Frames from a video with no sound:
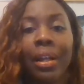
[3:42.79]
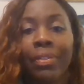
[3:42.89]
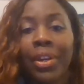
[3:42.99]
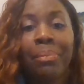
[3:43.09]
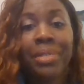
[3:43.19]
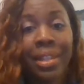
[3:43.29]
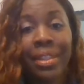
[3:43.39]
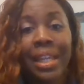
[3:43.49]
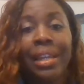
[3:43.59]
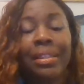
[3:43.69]
them to
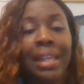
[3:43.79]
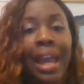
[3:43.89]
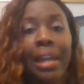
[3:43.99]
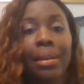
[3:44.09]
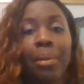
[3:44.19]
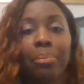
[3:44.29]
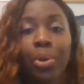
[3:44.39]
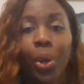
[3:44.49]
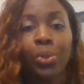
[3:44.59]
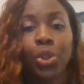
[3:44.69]
think that
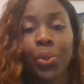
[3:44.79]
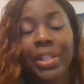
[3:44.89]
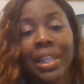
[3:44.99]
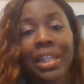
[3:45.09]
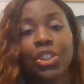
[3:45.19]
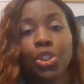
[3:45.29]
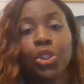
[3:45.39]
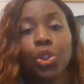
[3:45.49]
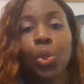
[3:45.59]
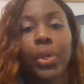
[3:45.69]
pro-choice, that it's your
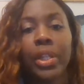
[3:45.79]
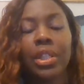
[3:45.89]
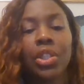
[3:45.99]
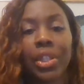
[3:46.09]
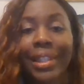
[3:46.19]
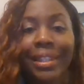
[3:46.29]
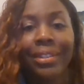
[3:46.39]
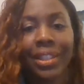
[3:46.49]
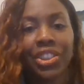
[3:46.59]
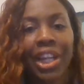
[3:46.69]
choice to
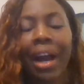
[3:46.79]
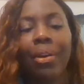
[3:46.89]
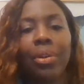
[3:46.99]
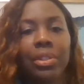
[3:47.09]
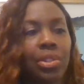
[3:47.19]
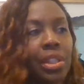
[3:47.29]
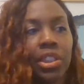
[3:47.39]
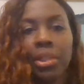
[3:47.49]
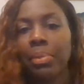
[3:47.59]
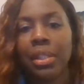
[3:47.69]
kill a child, so then it
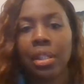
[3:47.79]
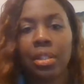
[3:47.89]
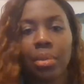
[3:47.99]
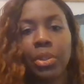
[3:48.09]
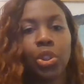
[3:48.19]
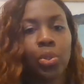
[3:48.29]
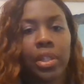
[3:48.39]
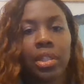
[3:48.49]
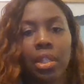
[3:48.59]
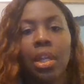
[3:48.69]
should be someone's
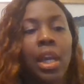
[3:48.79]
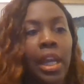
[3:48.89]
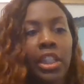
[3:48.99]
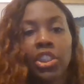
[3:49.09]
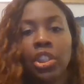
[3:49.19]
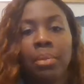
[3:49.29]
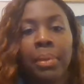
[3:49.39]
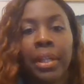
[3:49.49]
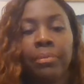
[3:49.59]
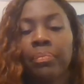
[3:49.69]
choice it should have been